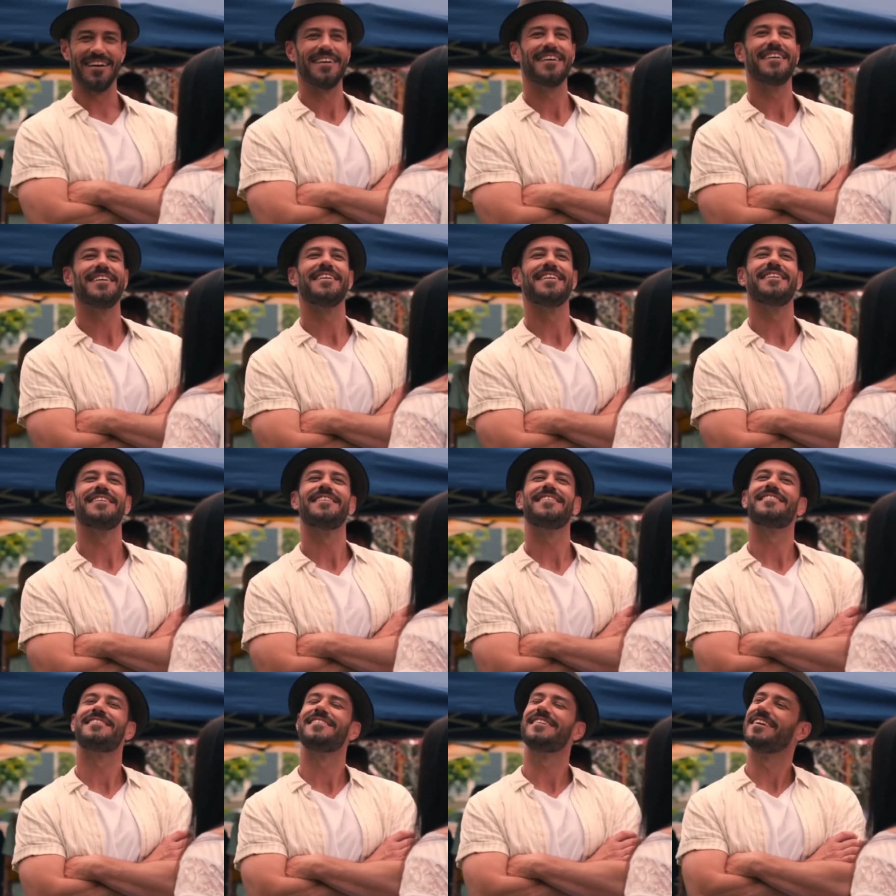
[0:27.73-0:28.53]

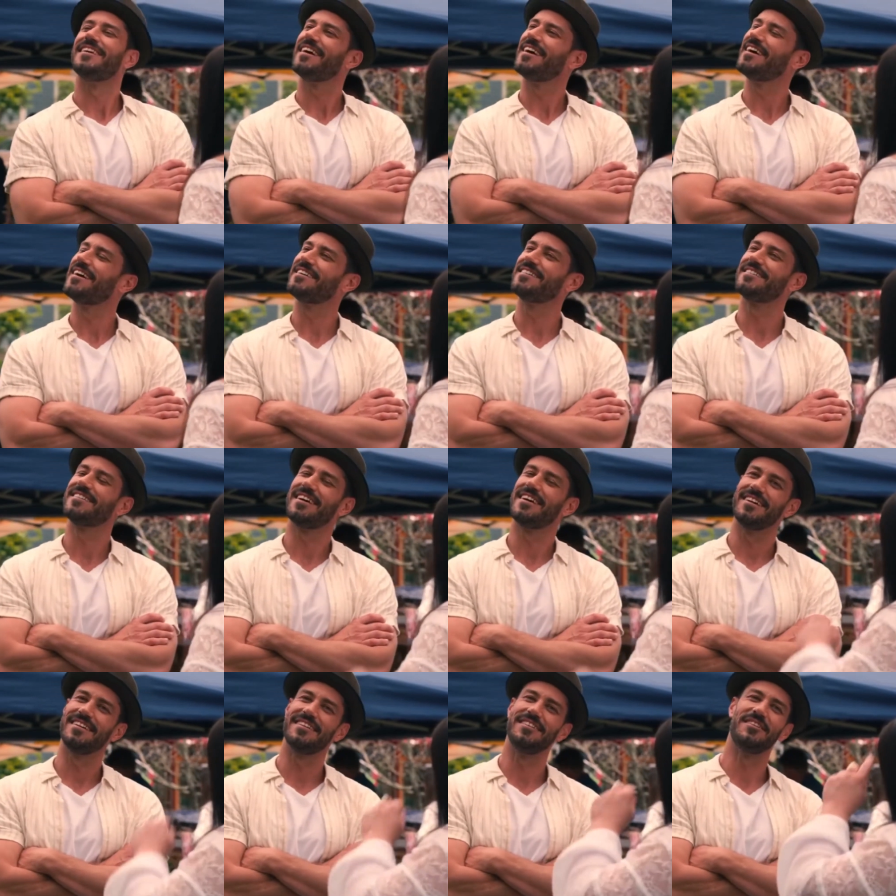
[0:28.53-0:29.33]
Oh, yes,
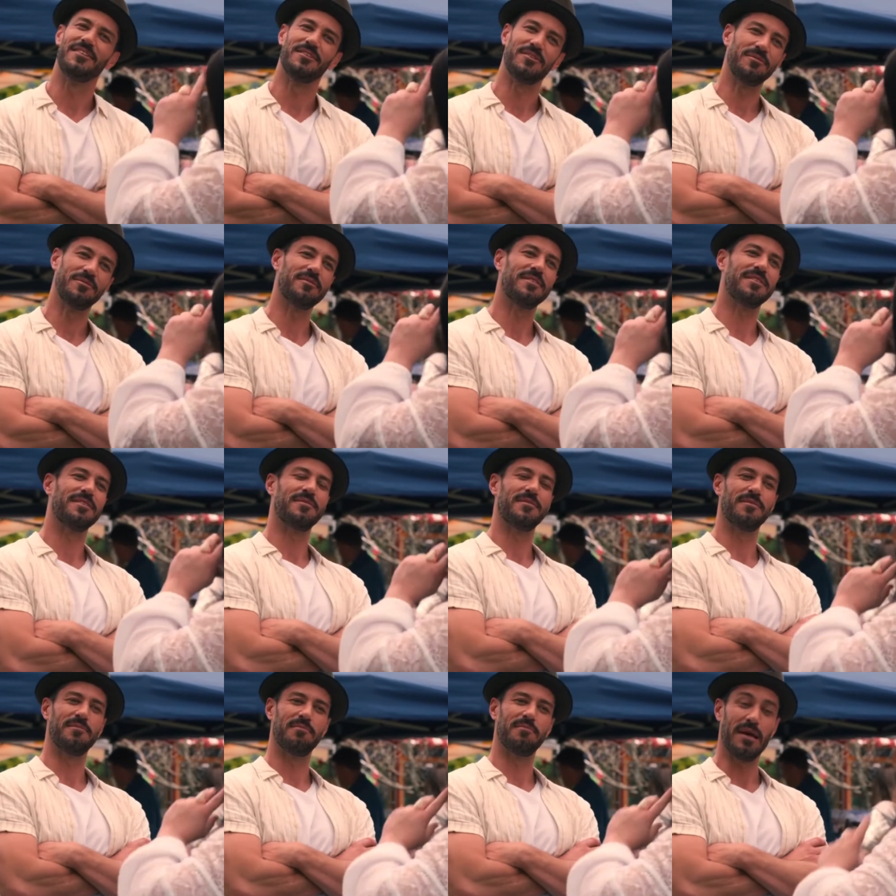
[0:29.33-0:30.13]
I do
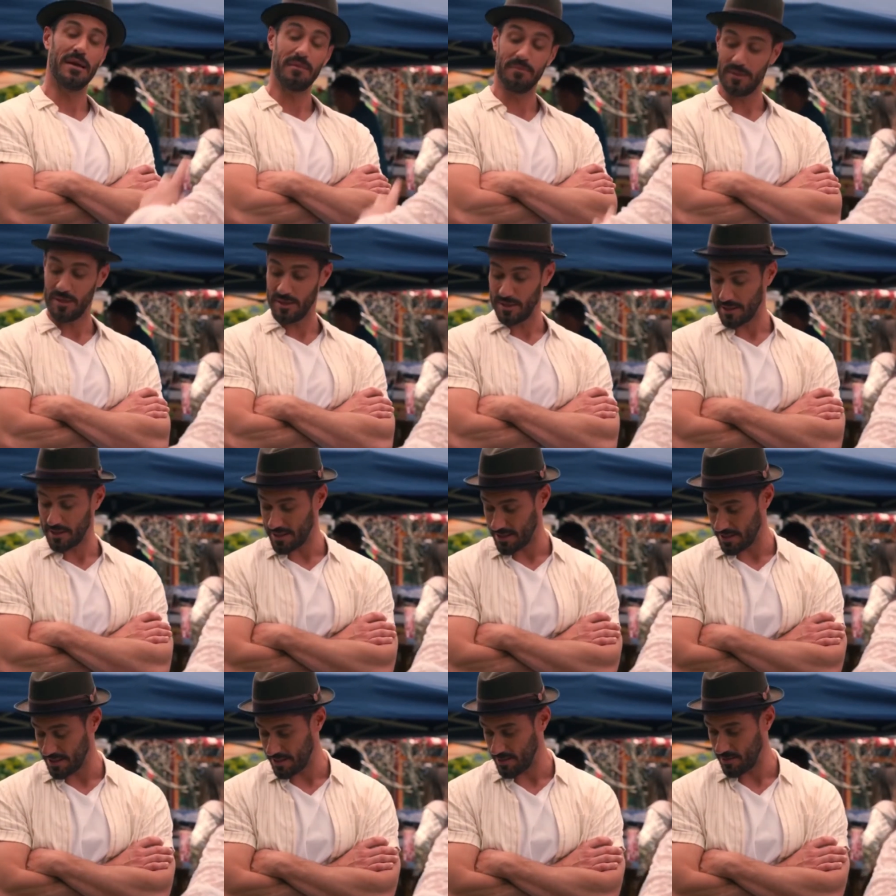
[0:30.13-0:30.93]
remember,
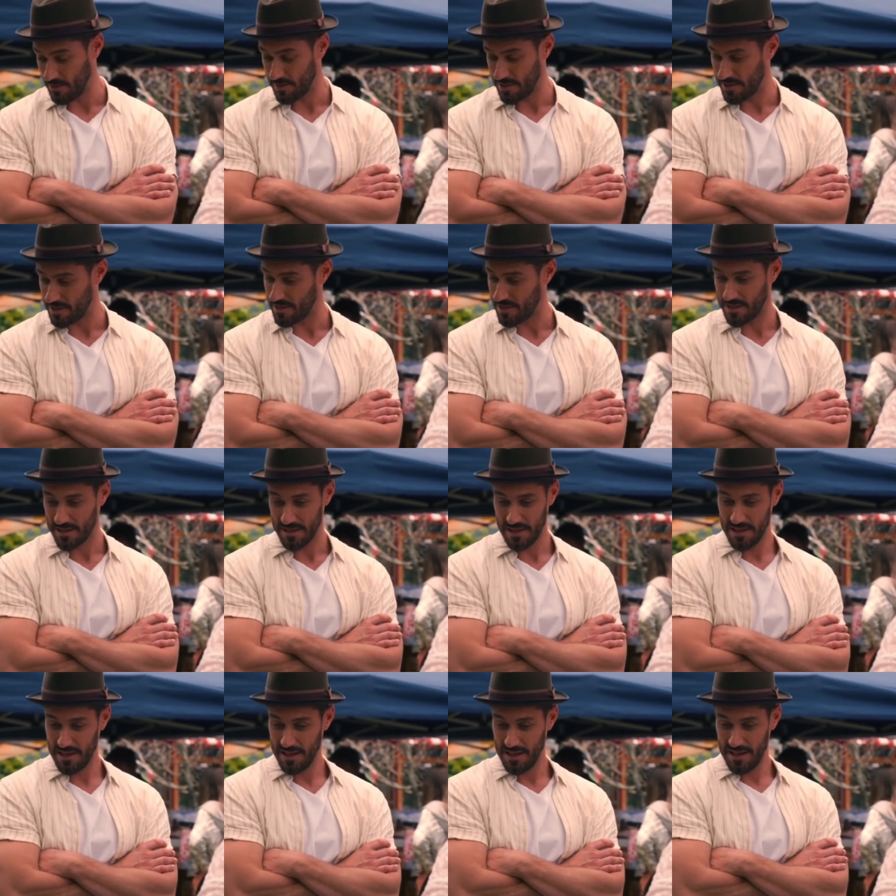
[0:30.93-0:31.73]
because it was,
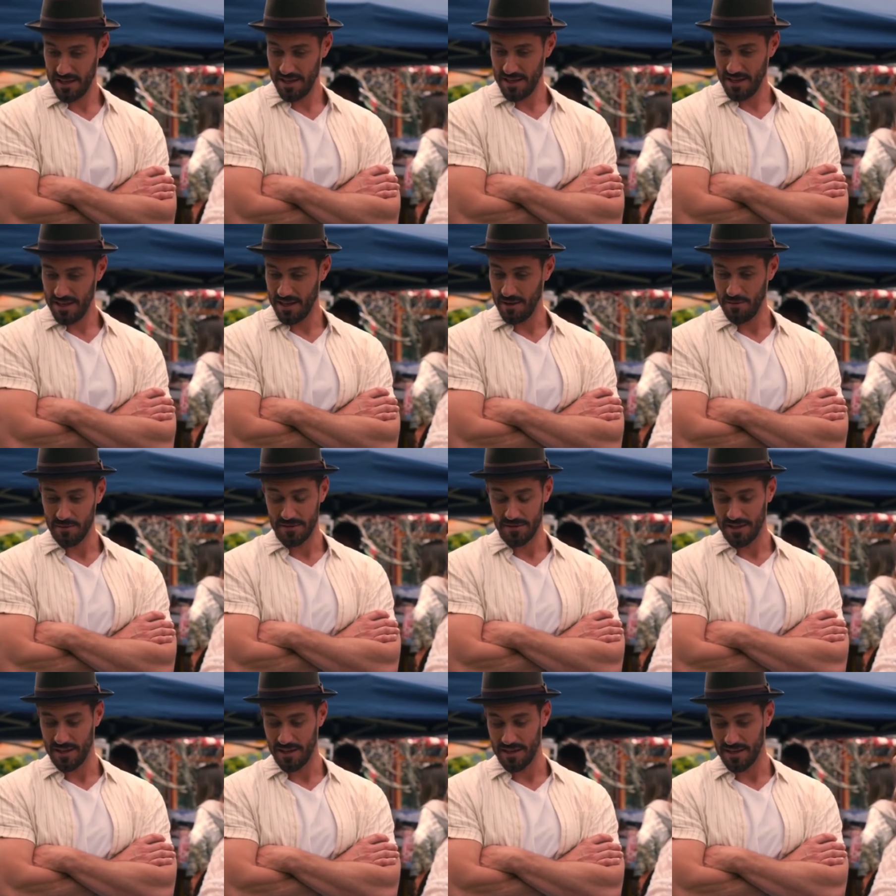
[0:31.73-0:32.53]
it
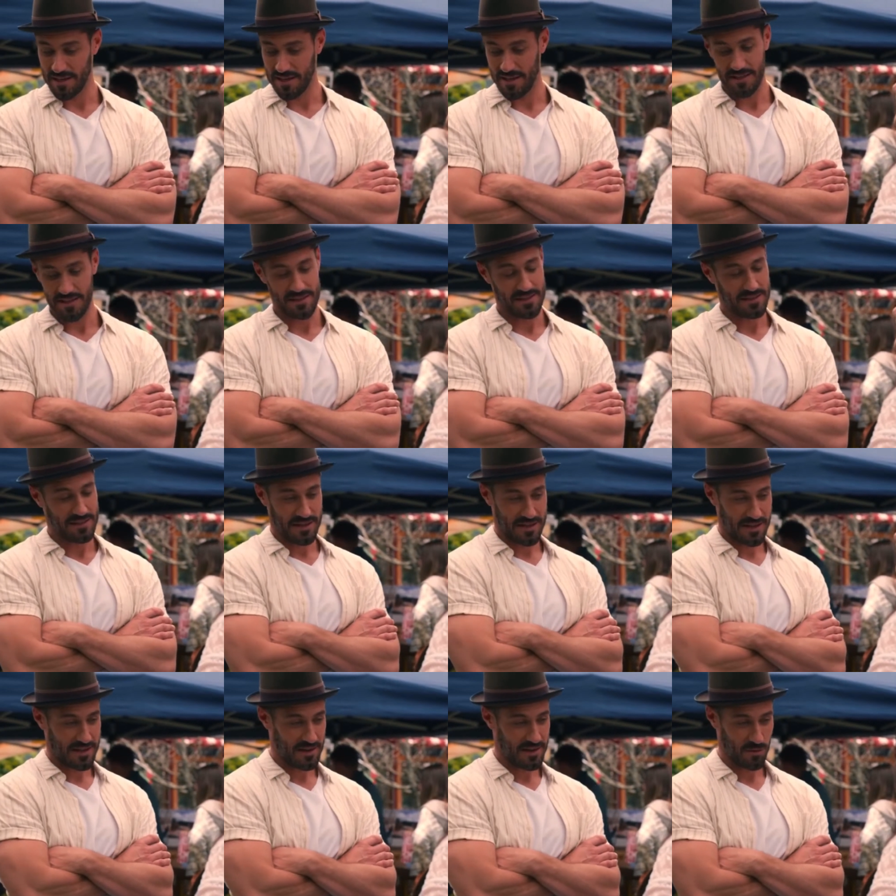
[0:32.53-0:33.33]
was like
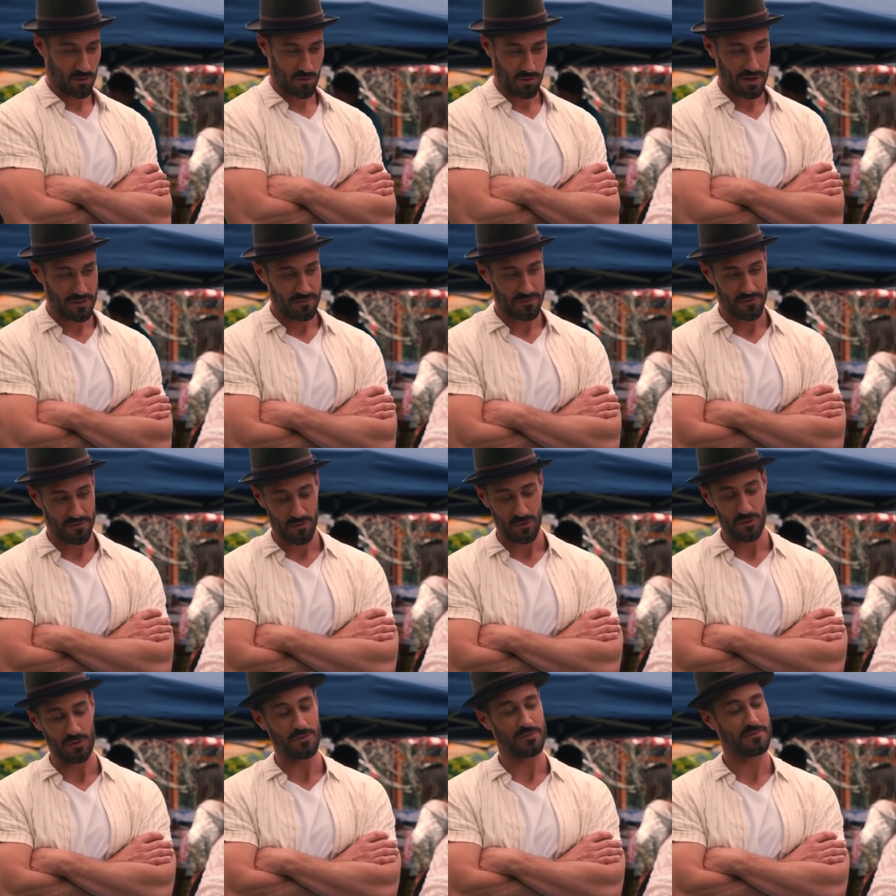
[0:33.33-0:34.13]
kissing ripe
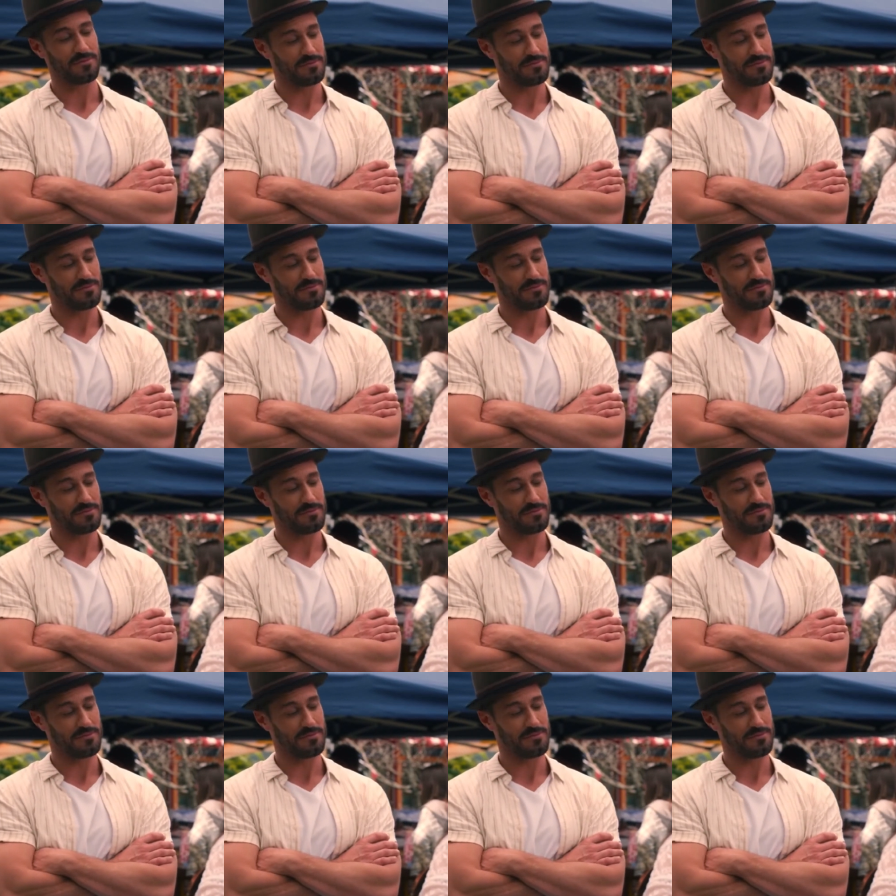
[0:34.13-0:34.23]
fruit.